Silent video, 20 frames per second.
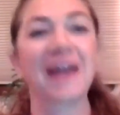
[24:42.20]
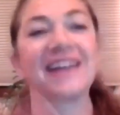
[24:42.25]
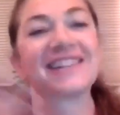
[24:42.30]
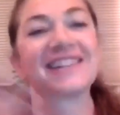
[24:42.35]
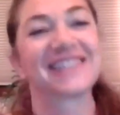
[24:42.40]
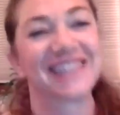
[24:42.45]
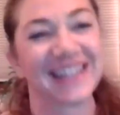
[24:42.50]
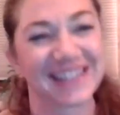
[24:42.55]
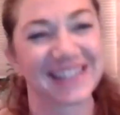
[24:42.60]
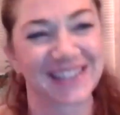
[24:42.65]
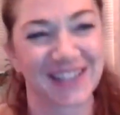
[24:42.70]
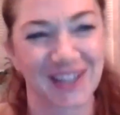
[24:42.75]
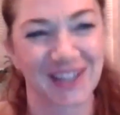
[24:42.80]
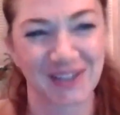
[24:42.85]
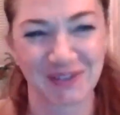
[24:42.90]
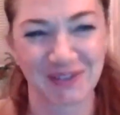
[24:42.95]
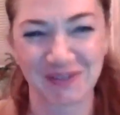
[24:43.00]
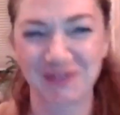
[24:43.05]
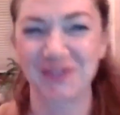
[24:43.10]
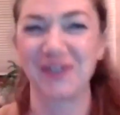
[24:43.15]
pays us
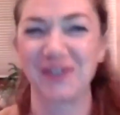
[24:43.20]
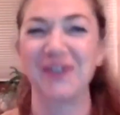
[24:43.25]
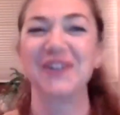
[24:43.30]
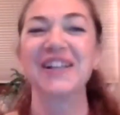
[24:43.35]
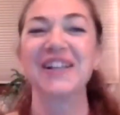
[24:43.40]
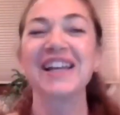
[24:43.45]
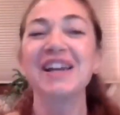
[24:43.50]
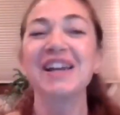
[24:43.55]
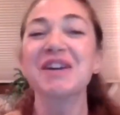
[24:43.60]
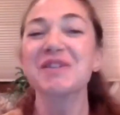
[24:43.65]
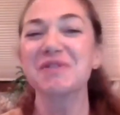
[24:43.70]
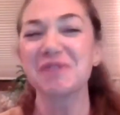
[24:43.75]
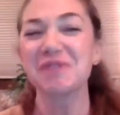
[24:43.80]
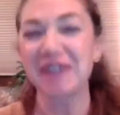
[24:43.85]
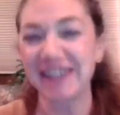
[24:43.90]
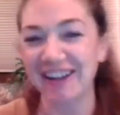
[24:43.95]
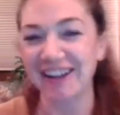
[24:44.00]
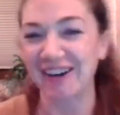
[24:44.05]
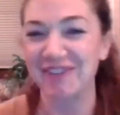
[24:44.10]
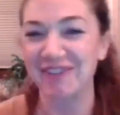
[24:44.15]
in full,
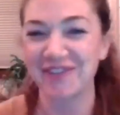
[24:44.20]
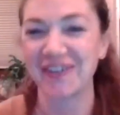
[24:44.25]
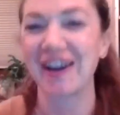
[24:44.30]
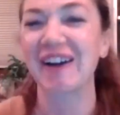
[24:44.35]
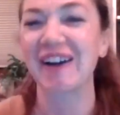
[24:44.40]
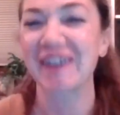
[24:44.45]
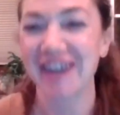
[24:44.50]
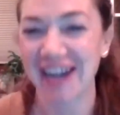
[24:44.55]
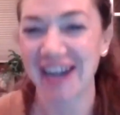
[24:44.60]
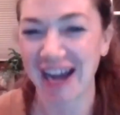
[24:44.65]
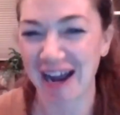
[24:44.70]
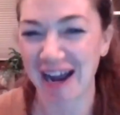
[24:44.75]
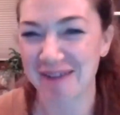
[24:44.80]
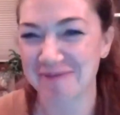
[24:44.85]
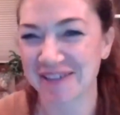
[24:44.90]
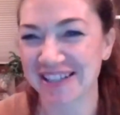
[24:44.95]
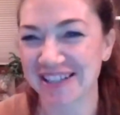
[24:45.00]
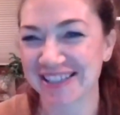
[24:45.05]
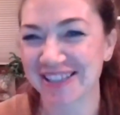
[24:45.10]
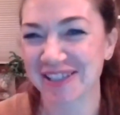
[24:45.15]
we are very
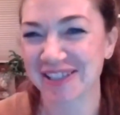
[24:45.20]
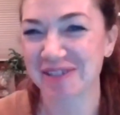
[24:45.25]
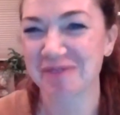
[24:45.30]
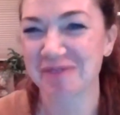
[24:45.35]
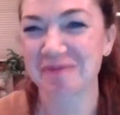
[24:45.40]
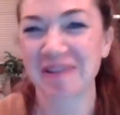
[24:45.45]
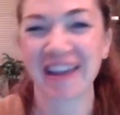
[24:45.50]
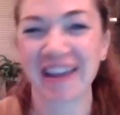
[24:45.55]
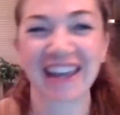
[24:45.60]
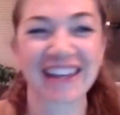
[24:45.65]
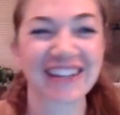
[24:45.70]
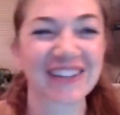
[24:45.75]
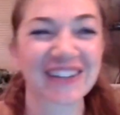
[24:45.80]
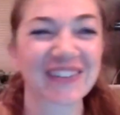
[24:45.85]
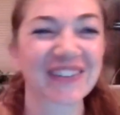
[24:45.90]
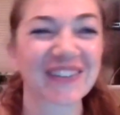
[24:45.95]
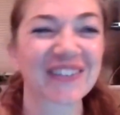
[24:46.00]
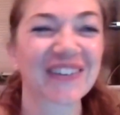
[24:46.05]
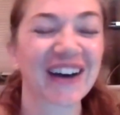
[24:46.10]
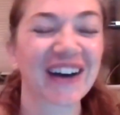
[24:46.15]
happy to pay
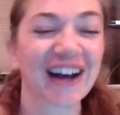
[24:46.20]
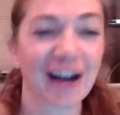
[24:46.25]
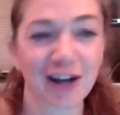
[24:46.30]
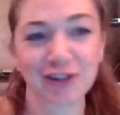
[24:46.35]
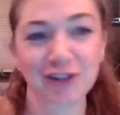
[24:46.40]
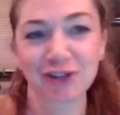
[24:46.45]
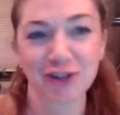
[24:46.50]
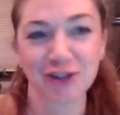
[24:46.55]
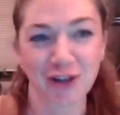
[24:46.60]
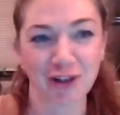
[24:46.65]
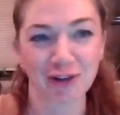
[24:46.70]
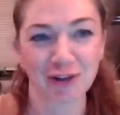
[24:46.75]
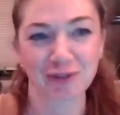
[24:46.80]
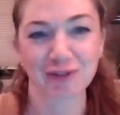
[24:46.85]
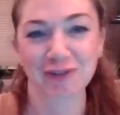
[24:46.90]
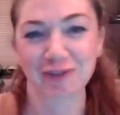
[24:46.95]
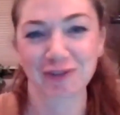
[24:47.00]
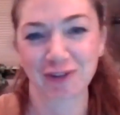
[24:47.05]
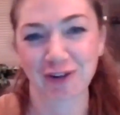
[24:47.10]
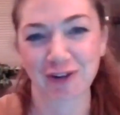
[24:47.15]
you a $100
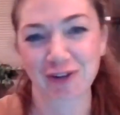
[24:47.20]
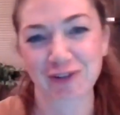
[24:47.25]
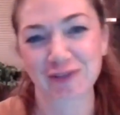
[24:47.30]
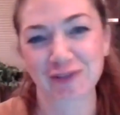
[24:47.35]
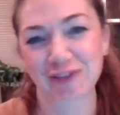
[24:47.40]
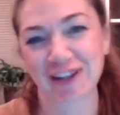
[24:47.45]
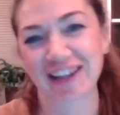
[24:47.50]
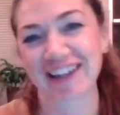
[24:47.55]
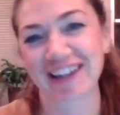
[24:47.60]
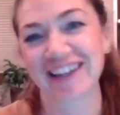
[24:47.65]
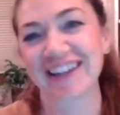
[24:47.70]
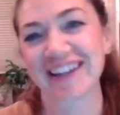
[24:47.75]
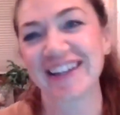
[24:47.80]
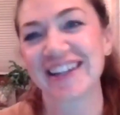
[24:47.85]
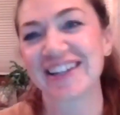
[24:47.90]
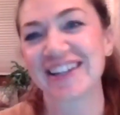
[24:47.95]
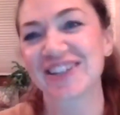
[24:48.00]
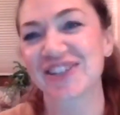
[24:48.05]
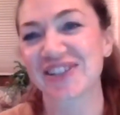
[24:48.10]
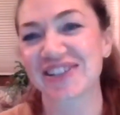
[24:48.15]
referral fee
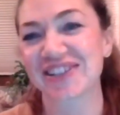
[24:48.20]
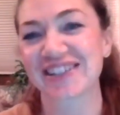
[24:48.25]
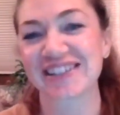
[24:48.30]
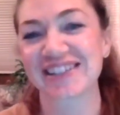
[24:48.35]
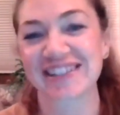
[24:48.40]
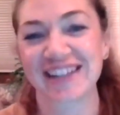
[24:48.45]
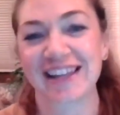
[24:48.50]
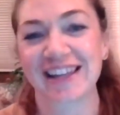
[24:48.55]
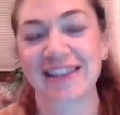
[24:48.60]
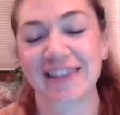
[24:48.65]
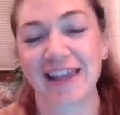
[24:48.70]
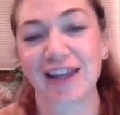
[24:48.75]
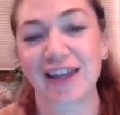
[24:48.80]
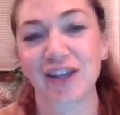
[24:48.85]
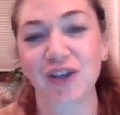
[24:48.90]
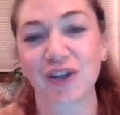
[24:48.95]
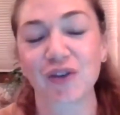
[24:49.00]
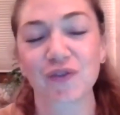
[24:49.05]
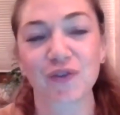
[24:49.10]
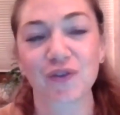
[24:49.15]
just to say
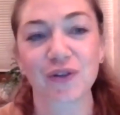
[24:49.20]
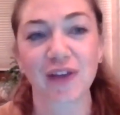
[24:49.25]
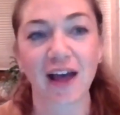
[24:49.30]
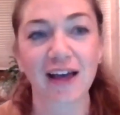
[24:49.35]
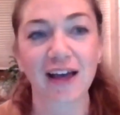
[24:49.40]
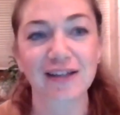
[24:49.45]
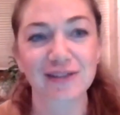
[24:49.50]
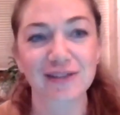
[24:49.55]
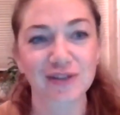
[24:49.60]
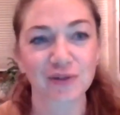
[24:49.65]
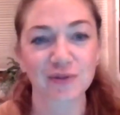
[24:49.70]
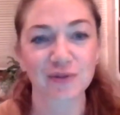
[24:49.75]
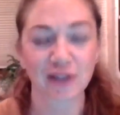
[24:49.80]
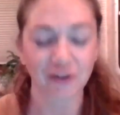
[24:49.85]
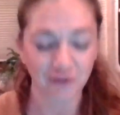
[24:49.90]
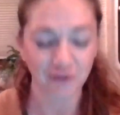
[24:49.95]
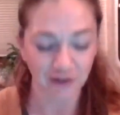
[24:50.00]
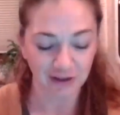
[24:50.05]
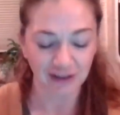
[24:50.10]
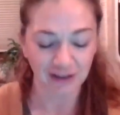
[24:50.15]
thank you for that. So
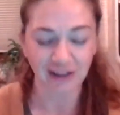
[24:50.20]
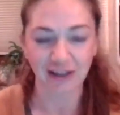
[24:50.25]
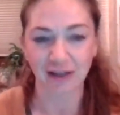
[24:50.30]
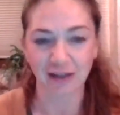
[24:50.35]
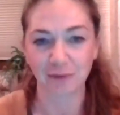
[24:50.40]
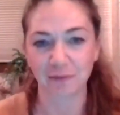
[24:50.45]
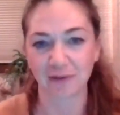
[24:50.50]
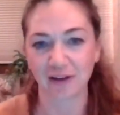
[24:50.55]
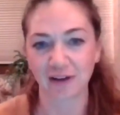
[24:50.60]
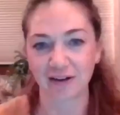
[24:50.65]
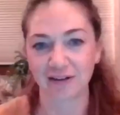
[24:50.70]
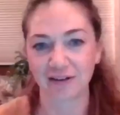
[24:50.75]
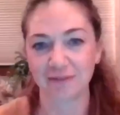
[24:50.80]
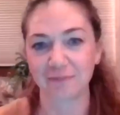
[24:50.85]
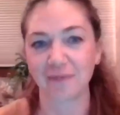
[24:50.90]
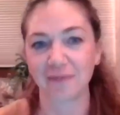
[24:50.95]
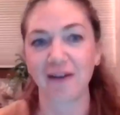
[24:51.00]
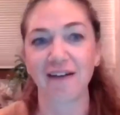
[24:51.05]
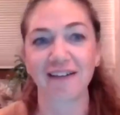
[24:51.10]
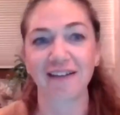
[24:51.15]
definitely keep that
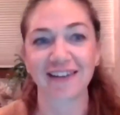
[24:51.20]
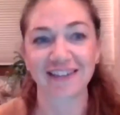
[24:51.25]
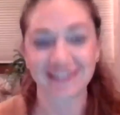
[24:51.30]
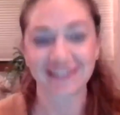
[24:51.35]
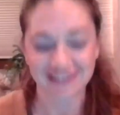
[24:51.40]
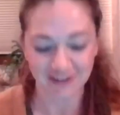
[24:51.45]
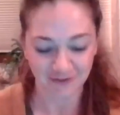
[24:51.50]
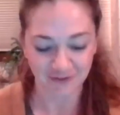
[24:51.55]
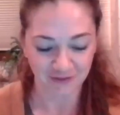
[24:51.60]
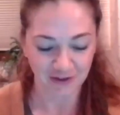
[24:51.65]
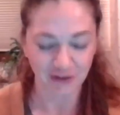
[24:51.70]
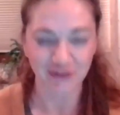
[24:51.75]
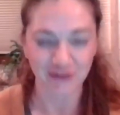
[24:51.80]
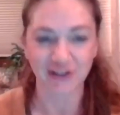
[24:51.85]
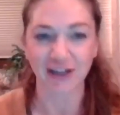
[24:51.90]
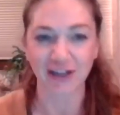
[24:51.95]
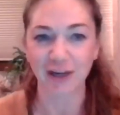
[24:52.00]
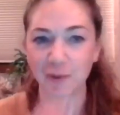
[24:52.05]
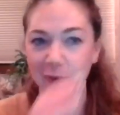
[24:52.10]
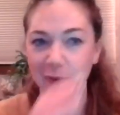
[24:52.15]
in mind if there's
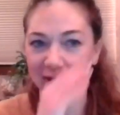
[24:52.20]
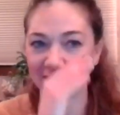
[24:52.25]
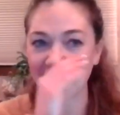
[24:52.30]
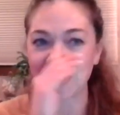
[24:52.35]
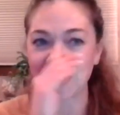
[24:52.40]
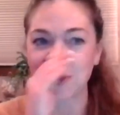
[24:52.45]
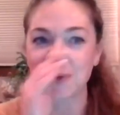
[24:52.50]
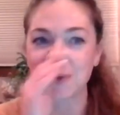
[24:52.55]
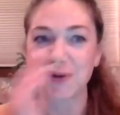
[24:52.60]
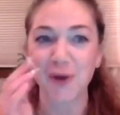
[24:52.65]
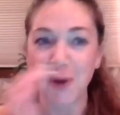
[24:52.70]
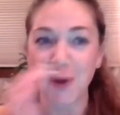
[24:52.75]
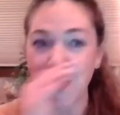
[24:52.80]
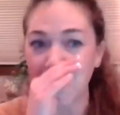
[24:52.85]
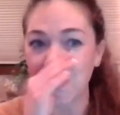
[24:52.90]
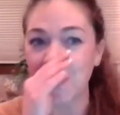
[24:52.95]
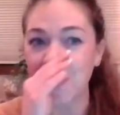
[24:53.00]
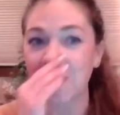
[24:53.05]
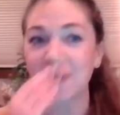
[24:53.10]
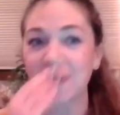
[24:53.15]
anyone that you
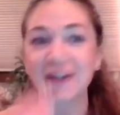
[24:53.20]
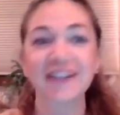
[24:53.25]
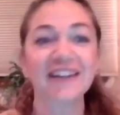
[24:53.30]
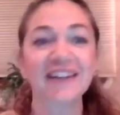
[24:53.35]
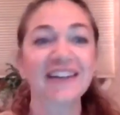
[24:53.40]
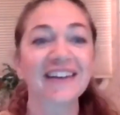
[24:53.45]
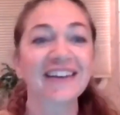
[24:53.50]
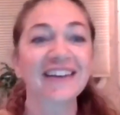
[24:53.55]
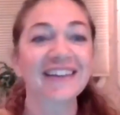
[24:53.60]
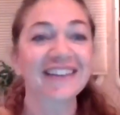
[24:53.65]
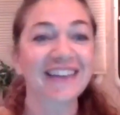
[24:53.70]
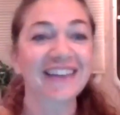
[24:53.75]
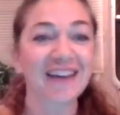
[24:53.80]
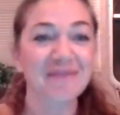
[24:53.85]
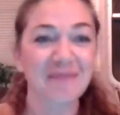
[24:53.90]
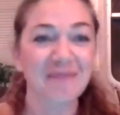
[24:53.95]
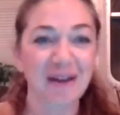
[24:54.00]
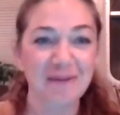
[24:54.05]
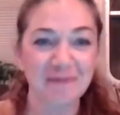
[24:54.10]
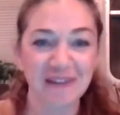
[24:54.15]
know
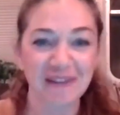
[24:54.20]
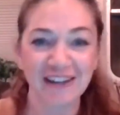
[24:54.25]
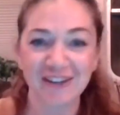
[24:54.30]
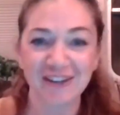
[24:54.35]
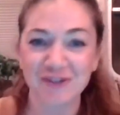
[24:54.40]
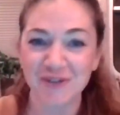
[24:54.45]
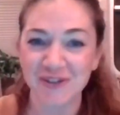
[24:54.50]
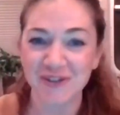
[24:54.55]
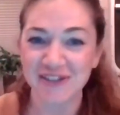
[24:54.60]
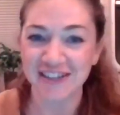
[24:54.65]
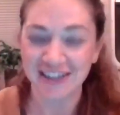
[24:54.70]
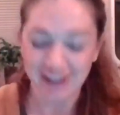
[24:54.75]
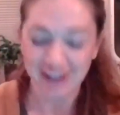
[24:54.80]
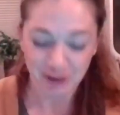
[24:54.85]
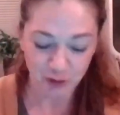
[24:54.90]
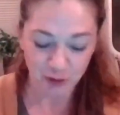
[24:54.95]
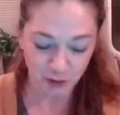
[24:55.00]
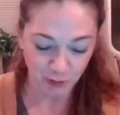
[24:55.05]
that might be interested interested in